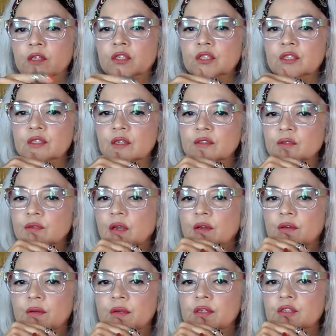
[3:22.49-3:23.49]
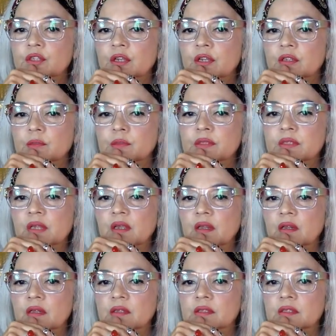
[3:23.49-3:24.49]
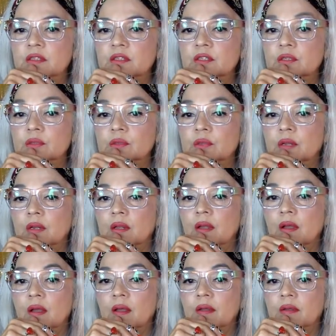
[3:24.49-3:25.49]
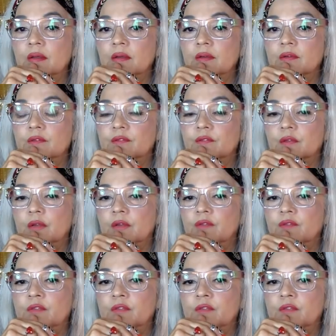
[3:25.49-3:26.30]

She's also got a great channel, been taking us to a lot of uh,